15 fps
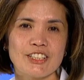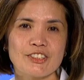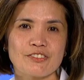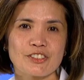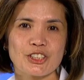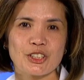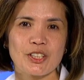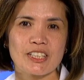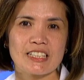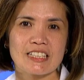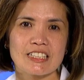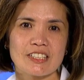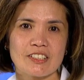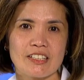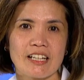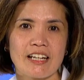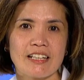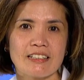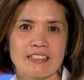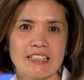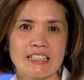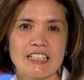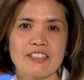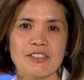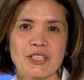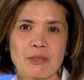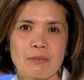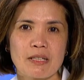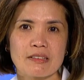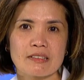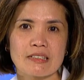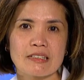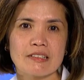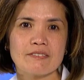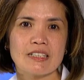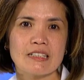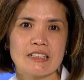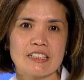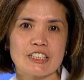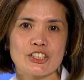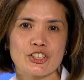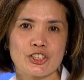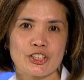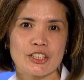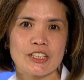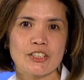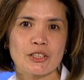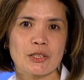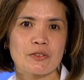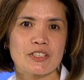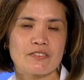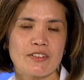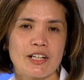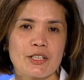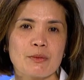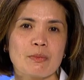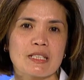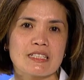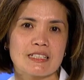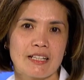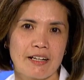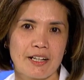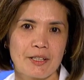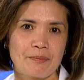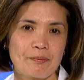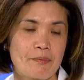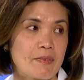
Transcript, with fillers: you for joining us today and hearing about the Cleveland Clinic's journey towards value-based care.